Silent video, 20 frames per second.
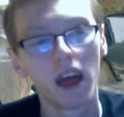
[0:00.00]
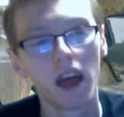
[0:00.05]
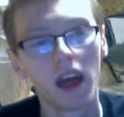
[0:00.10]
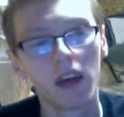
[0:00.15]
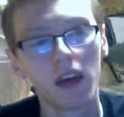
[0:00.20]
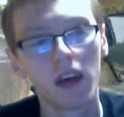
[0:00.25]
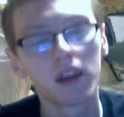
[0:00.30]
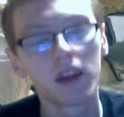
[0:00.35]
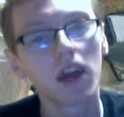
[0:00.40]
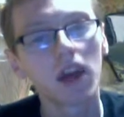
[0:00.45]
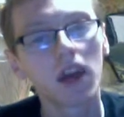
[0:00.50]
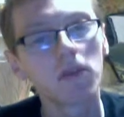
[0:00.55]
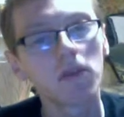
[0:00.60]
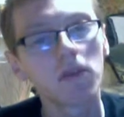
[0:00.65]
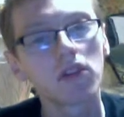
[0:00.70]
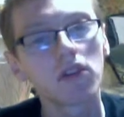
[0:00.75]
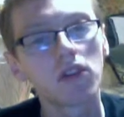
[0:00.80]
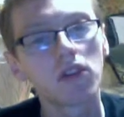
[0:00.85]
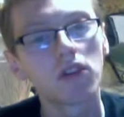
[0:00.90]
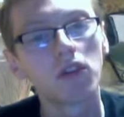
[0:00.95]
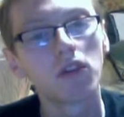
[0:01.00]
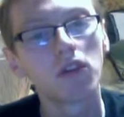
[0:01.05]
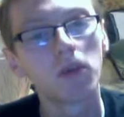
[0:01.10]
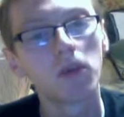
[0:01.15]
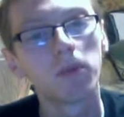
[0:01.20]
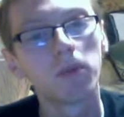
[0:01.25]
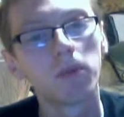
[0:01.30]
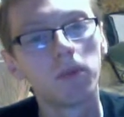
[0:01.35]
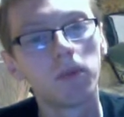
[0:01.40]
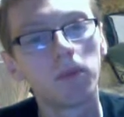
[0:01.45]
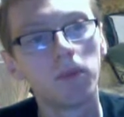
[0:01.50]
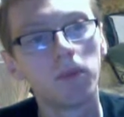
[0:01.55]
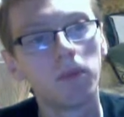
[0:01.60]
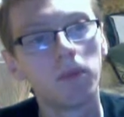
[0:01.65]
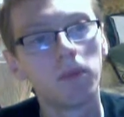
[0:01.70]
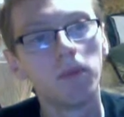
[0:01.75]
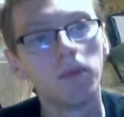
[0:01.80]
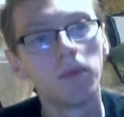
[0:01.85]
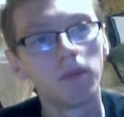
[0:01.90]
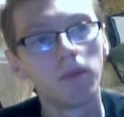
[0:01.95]
When it comes to
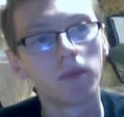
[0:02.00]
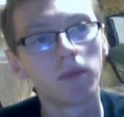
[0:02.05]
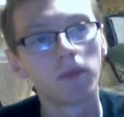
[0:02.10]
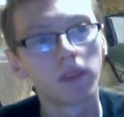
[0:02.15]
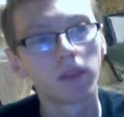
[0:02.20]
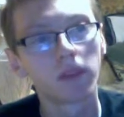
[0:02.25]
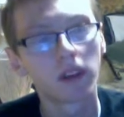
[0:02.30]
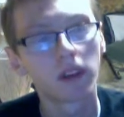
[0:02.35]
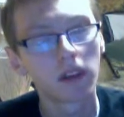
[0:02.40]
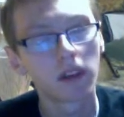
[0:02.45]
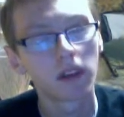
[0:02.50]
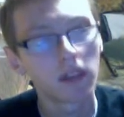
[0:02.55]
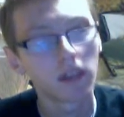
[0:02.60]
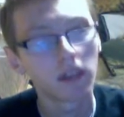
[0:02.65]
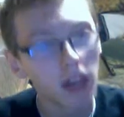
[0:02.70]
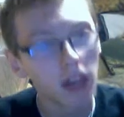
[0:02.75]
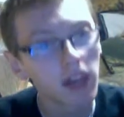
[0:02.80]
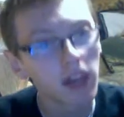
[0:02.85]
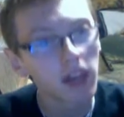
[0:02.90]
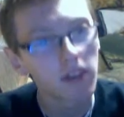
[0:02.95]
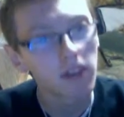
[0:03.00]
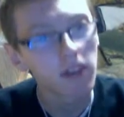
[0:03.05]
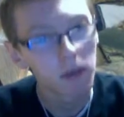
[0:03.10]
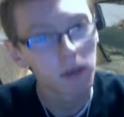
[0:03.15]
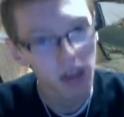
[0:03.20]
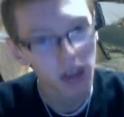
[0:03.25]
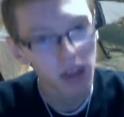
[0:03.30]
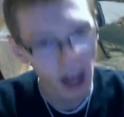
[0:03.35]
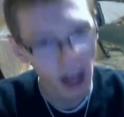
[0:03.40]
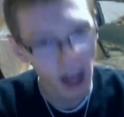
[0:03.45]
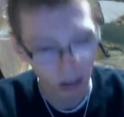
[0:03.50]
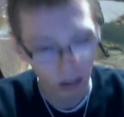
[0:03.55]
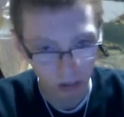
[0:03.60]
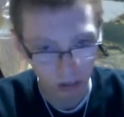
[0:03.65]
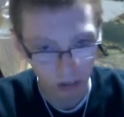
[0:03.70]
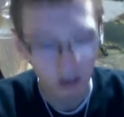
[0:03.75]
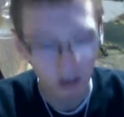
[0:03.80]
kicking someone out,